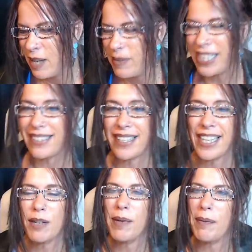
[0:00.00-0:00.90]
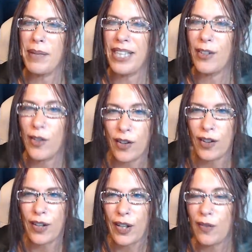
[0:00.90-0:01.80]
But that's the thing about being a girl.
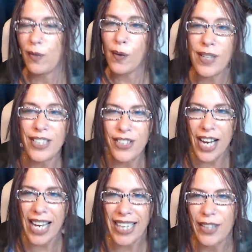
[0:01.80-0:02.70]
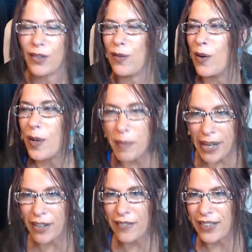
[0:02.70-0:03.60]
You could throw on a jacket, you can throw on a
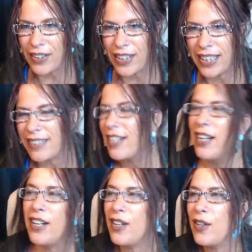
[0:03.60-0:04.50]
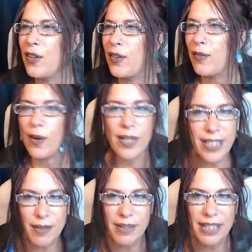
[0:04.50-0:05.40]
pair of earrings, you could throw on
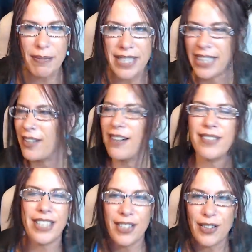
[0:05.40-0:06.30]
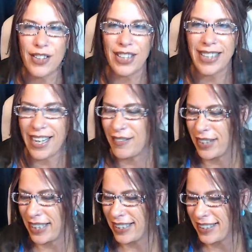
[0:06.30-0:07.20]
some lipstick, and all of a sudden you look alive
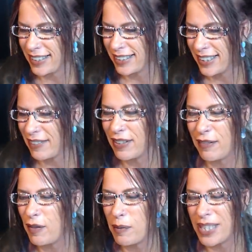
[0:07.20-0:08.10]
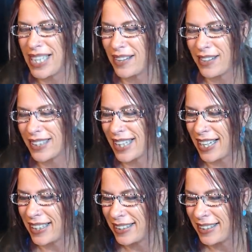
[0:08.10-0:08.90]
again, even if you've been dead all day.